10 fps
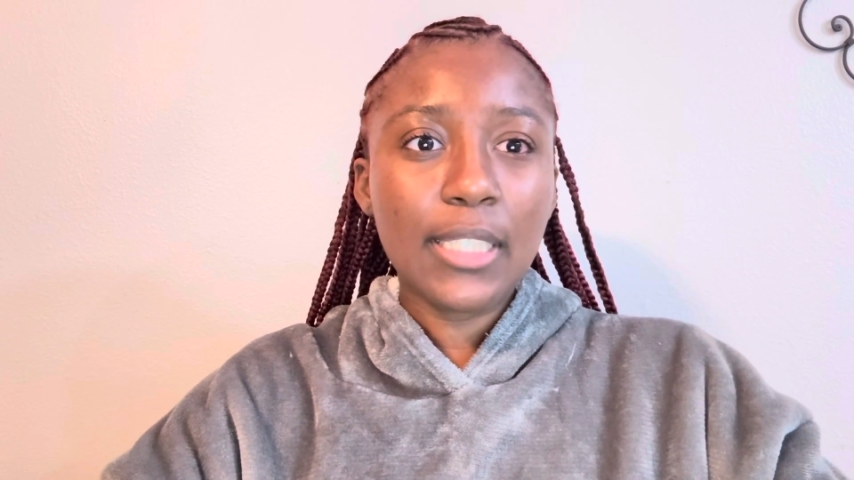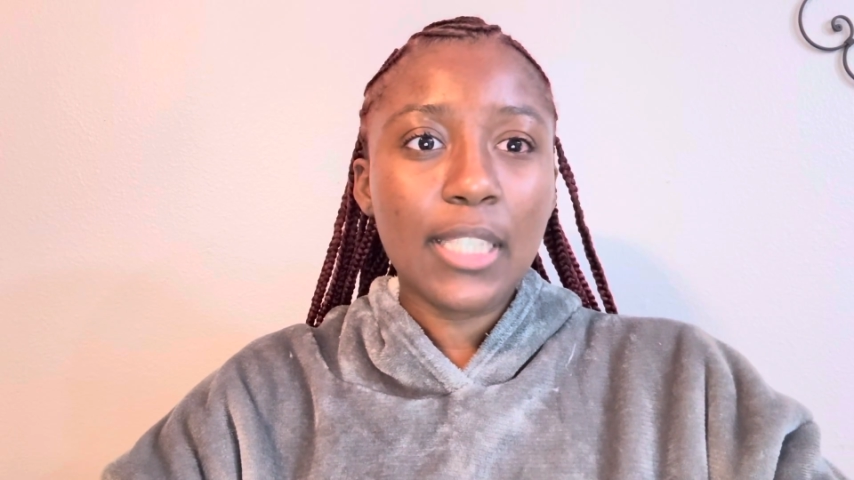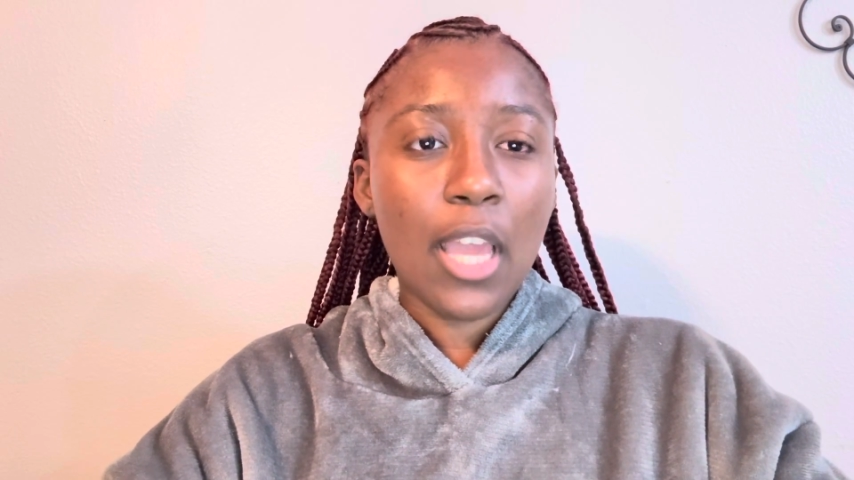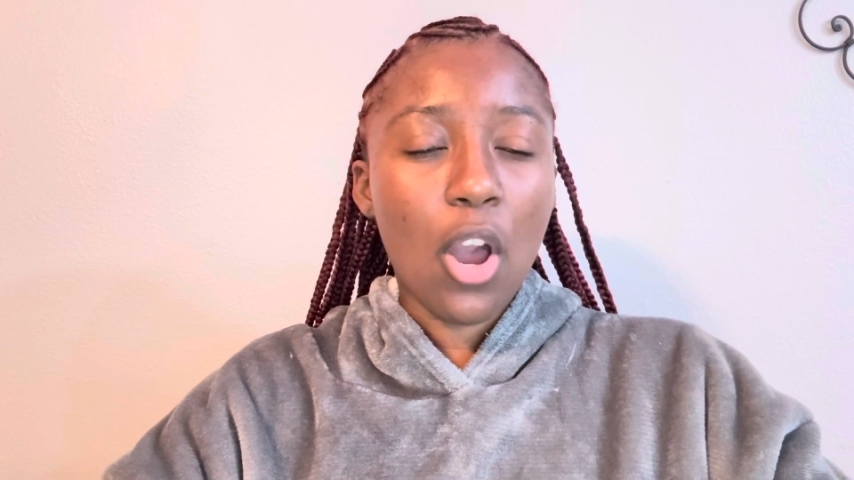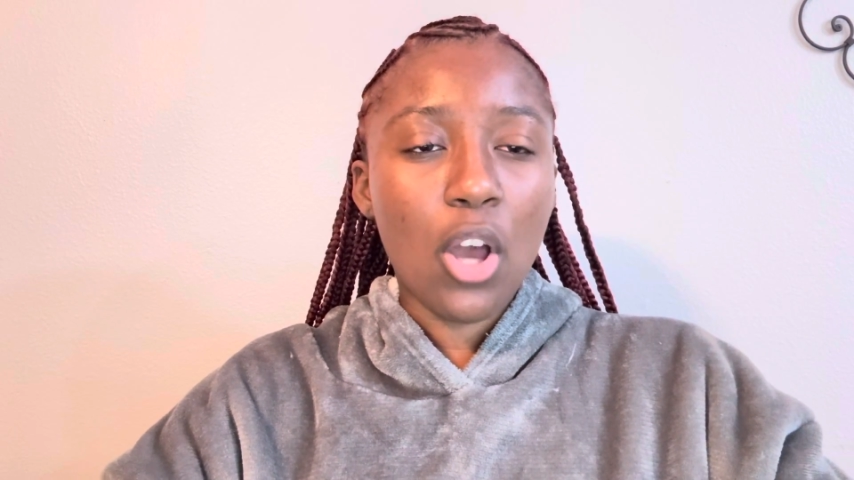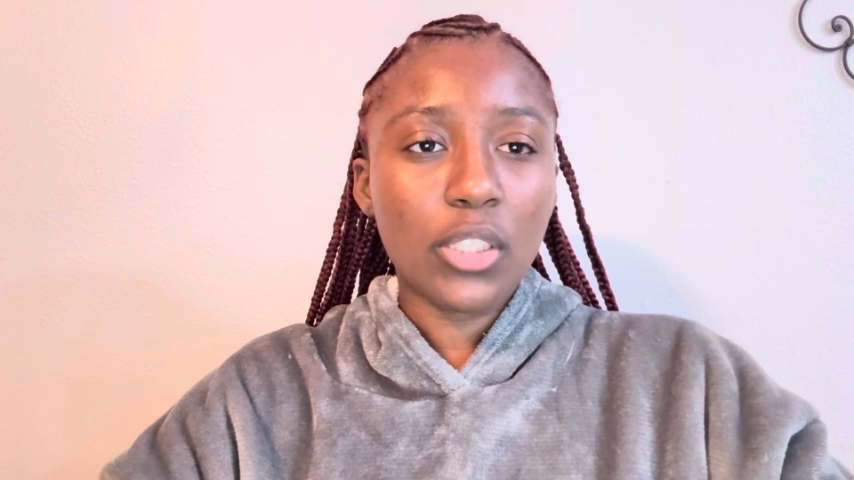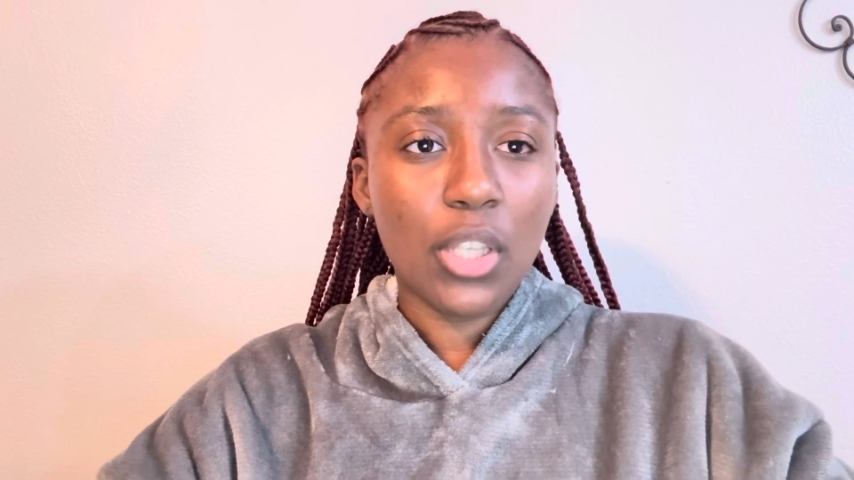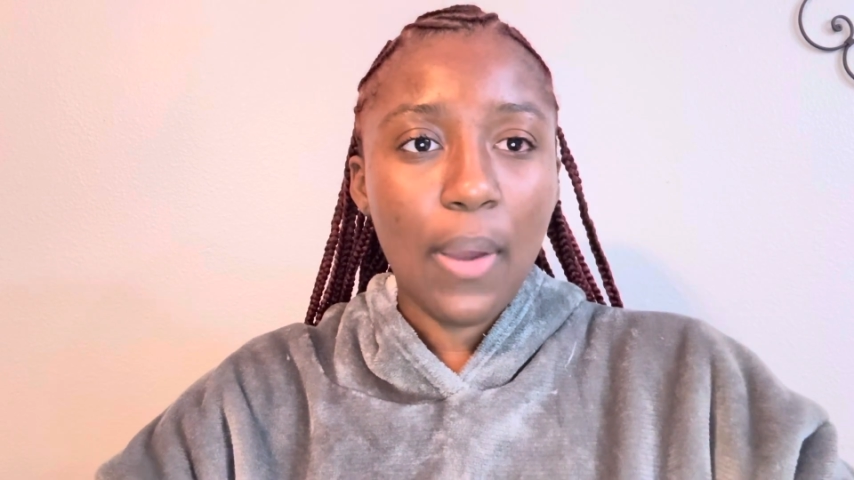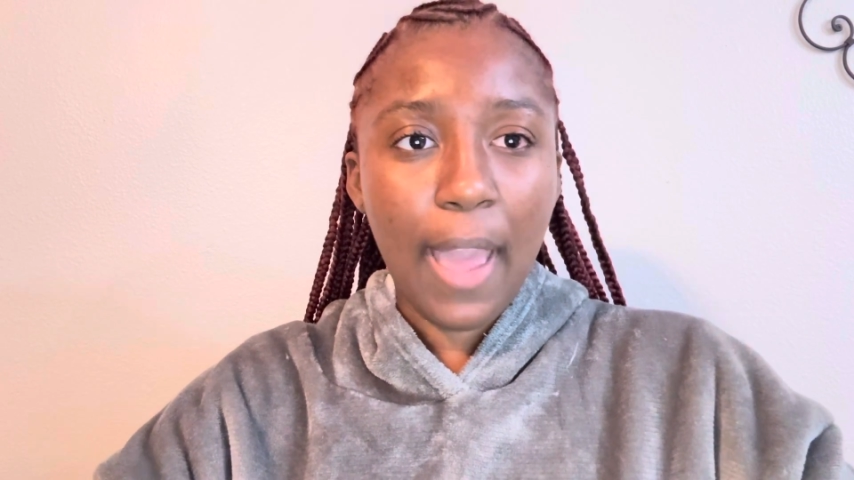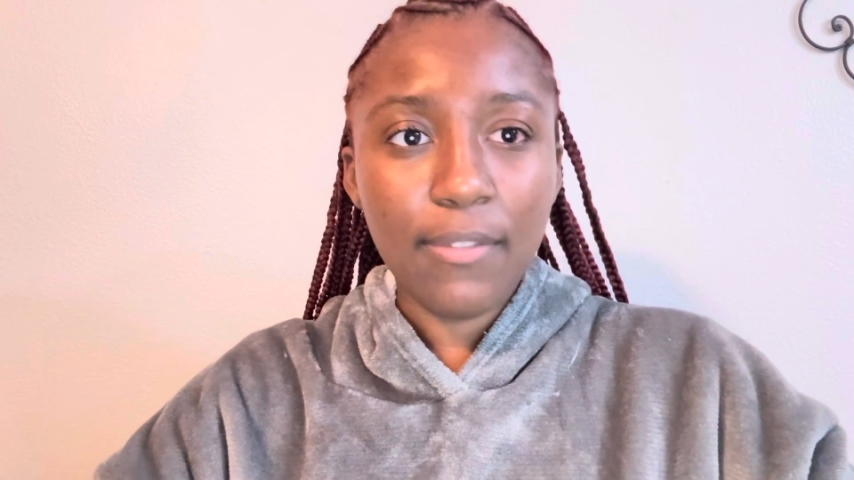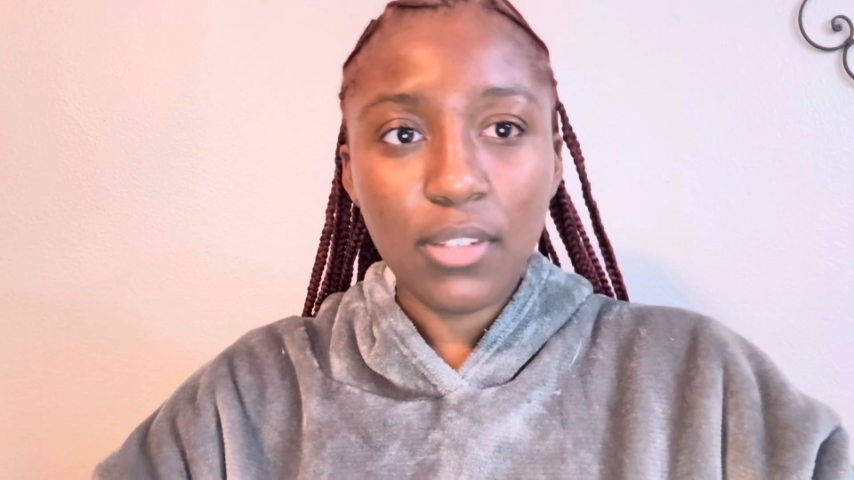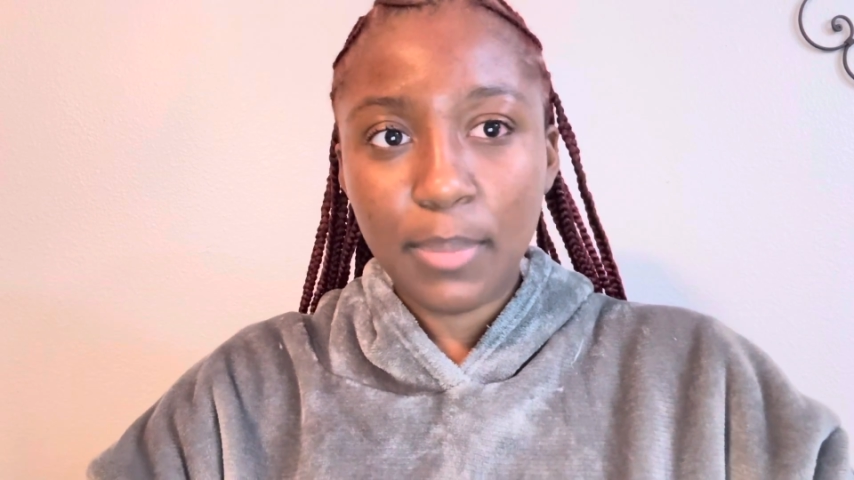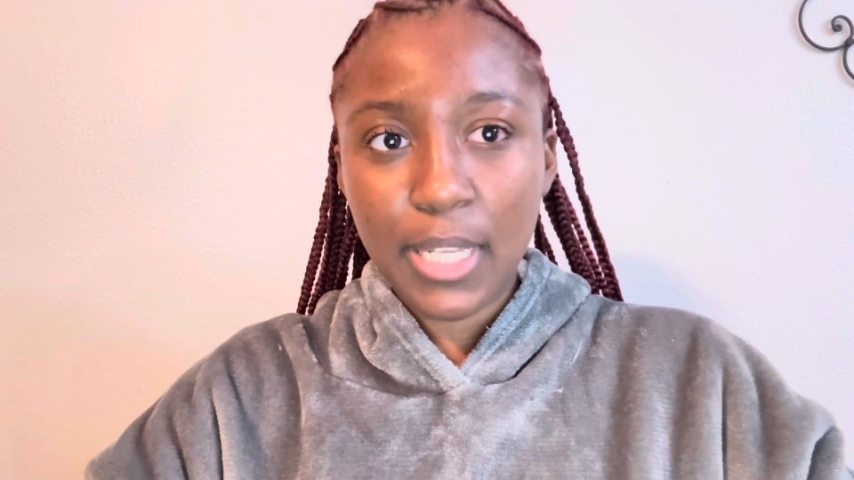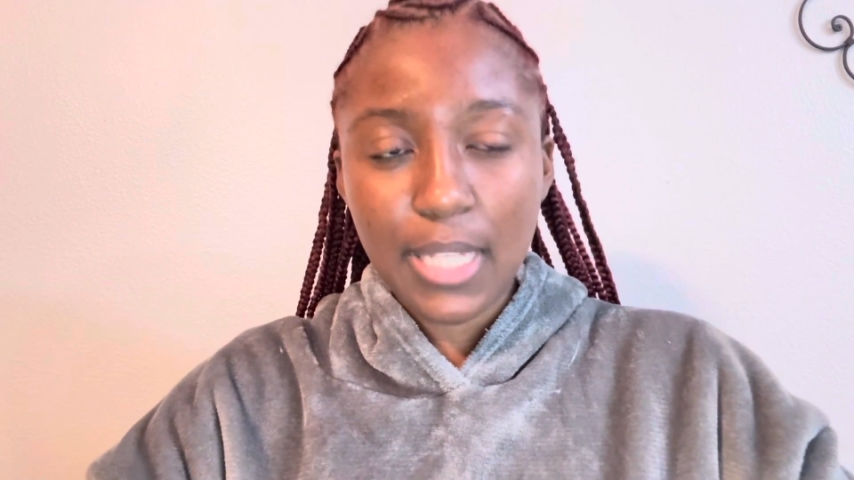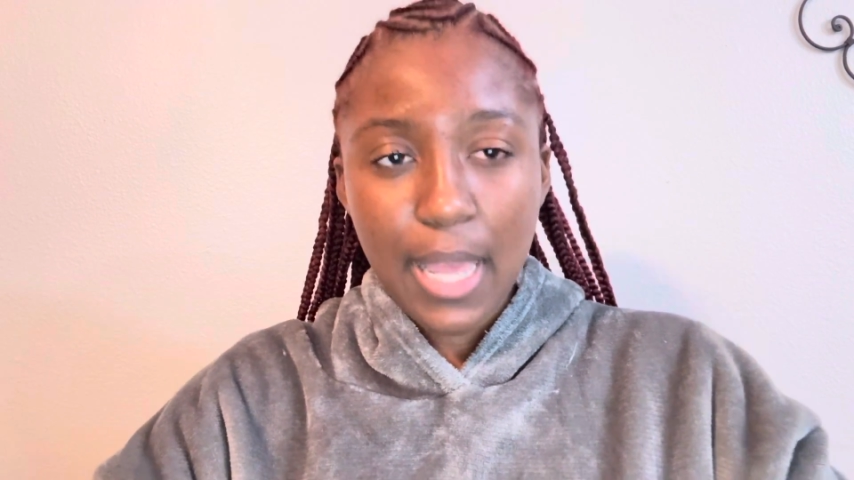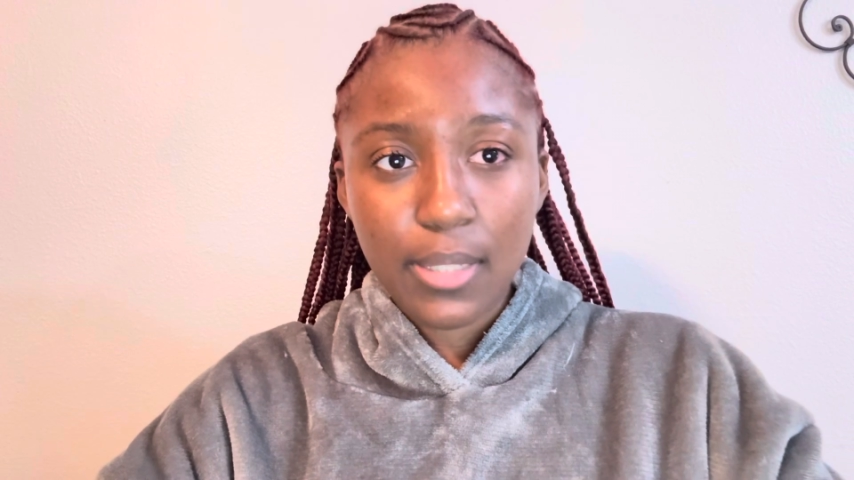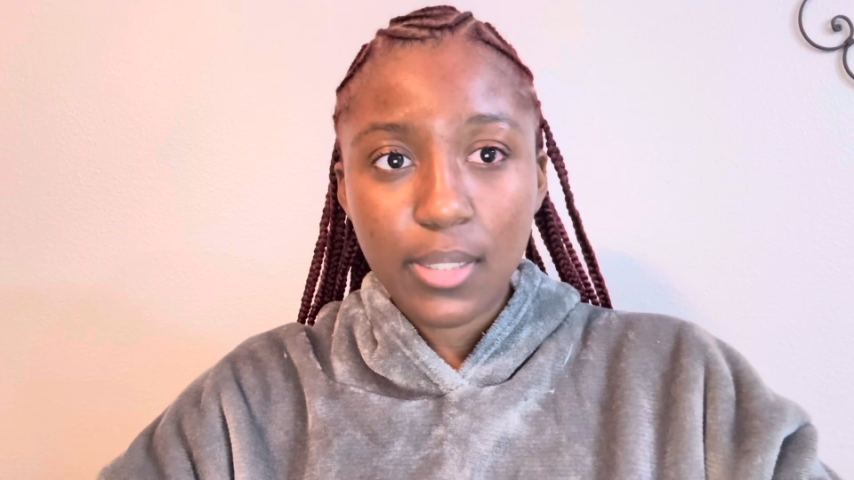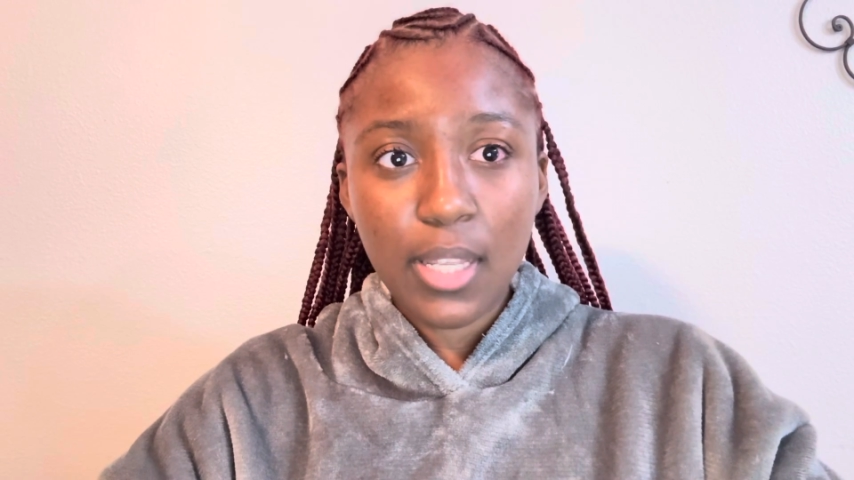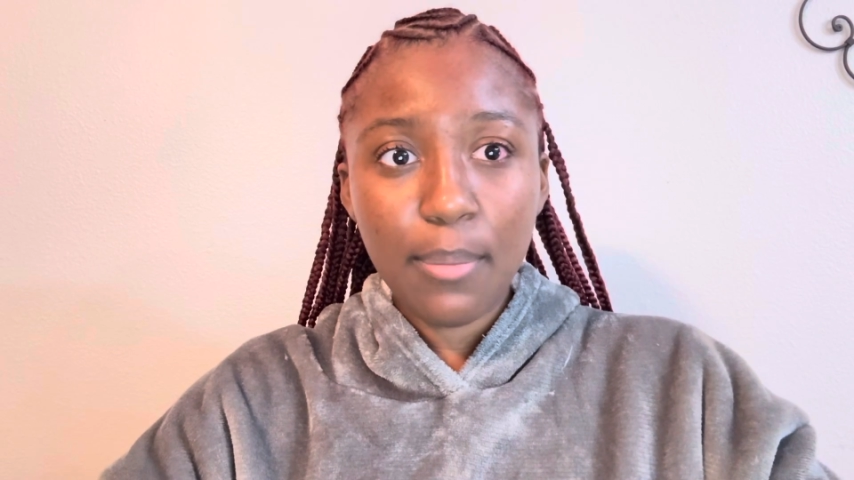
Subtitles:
they also have to be tested